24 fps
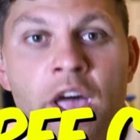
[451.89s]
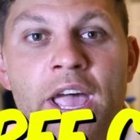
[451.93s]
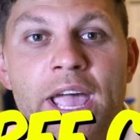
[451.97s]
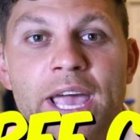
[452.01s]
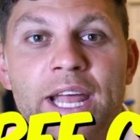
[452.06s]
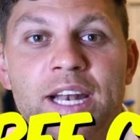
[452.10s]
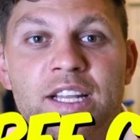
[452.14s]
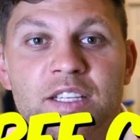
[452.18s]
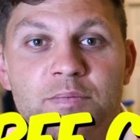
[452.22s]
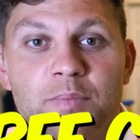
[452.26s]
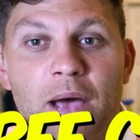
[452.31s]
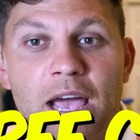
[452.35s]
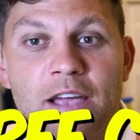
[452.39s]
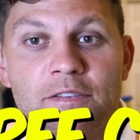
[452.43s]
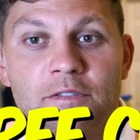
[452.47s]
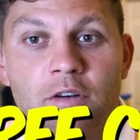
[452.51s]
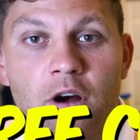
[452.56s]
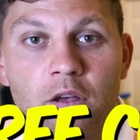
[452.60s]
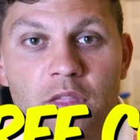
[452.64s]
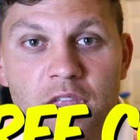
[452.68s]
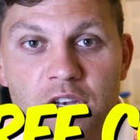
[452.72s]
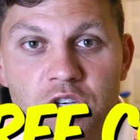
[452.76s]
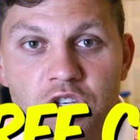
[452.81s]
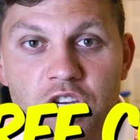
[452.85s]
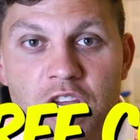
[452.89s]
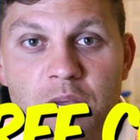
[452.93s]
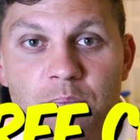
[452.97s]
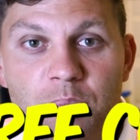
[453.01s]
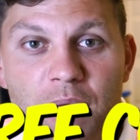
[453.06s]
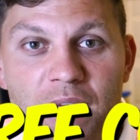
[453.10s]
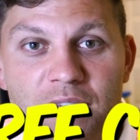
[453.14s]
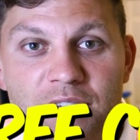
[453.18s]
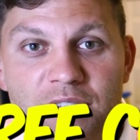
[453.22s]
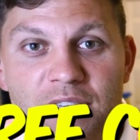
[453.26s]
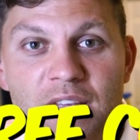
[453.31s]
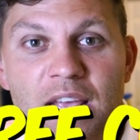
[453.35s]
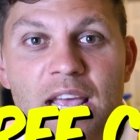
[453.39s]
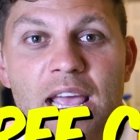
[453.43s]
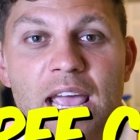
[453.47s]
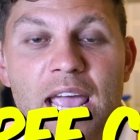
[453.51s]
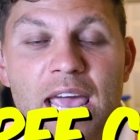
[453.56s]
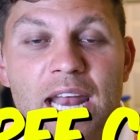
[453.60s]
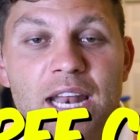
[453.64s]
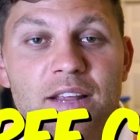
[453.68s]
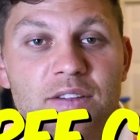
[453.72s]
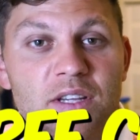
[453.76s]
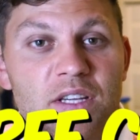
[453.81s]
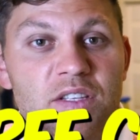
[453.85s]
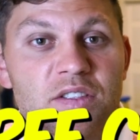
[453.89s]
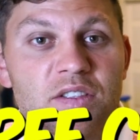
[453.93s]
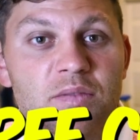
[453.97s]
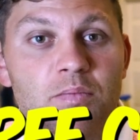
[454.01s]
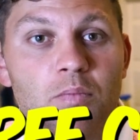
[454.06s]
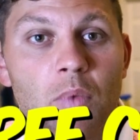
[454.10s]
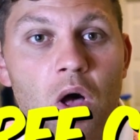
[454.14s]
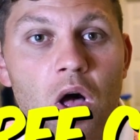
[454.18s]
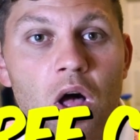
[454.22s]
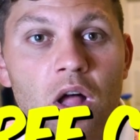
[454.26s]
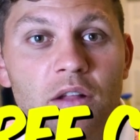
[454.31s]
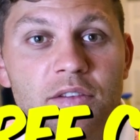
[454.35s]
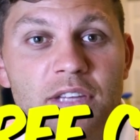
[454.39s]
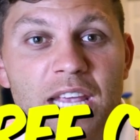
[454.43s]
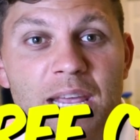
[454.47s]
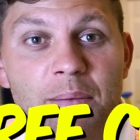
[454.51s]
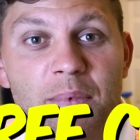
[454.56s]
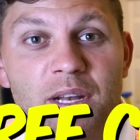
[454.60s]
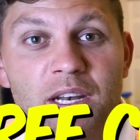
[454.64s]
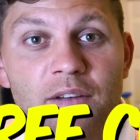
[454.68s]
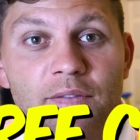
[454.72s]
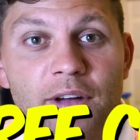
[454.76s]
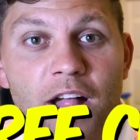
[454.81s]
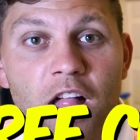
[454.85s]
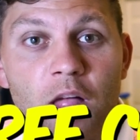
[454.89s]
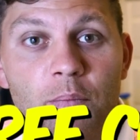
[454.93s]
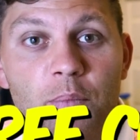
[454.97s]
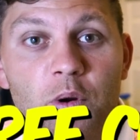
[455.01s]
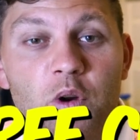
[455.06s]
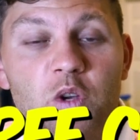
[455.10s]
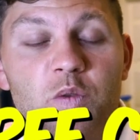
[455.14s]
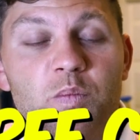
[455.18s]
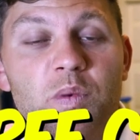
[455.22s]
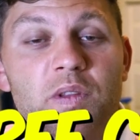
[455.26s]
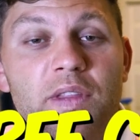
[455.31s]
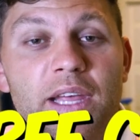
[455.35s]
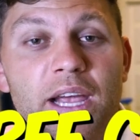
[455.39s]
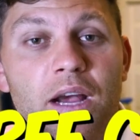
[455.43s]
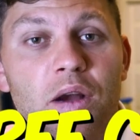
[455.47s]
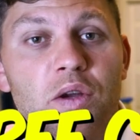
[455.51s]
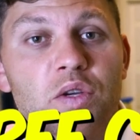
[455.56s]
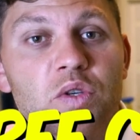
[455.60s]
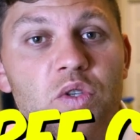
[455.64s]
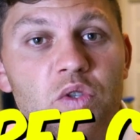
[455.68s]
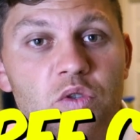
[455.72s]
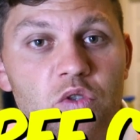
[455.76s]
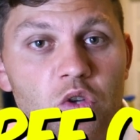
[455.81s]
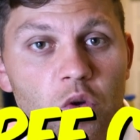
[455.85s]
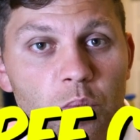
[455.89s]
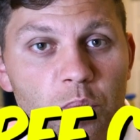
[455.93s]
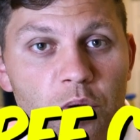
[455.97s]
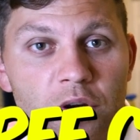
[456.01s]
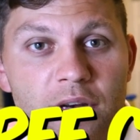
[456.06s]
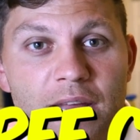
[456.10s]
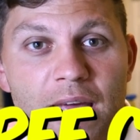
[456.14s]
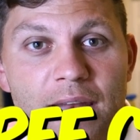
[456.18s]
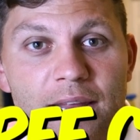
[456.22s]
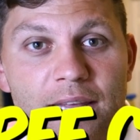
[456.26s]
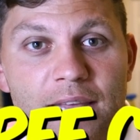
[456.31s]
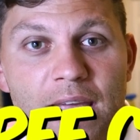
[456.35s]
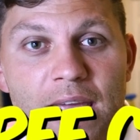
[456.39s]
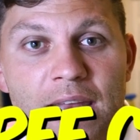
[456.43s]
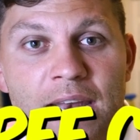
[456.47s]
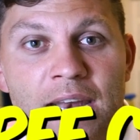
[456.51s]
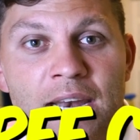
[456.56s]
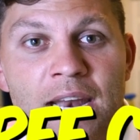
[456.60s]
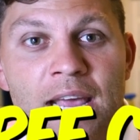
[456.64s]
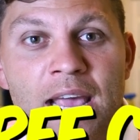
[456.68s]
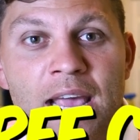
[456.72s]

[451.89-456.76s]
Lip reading: which if you wanna get more courses and the most realistic golf experience, it's something I totally